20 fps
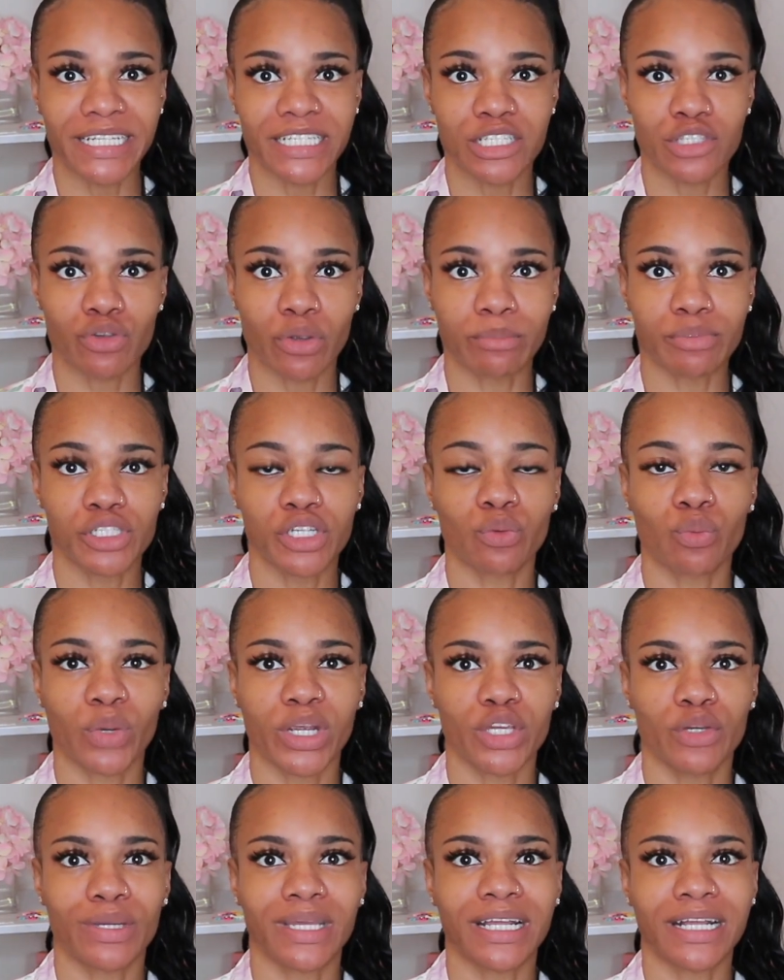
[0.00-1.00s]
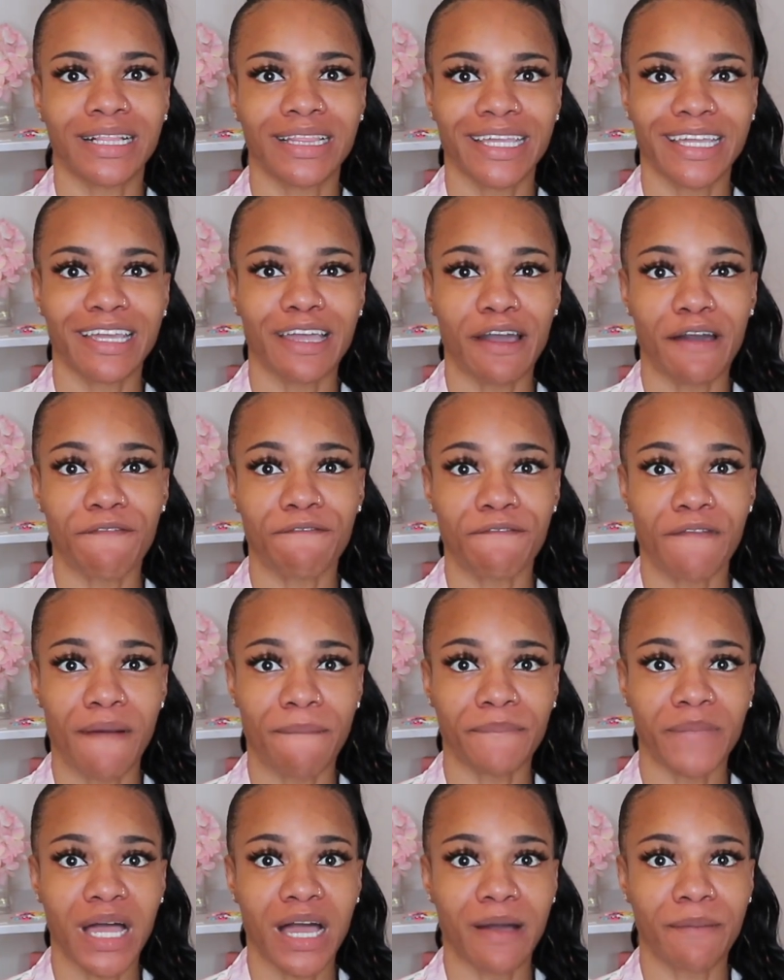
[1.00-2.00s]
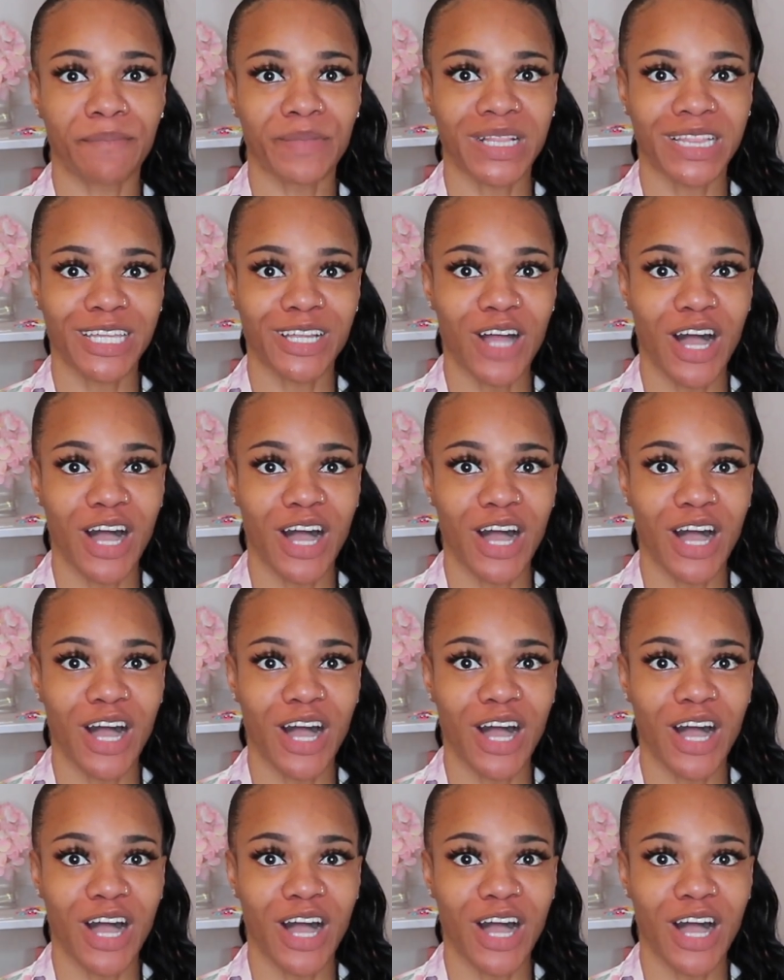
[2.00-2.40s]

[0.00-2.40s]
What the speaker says: description where you can click on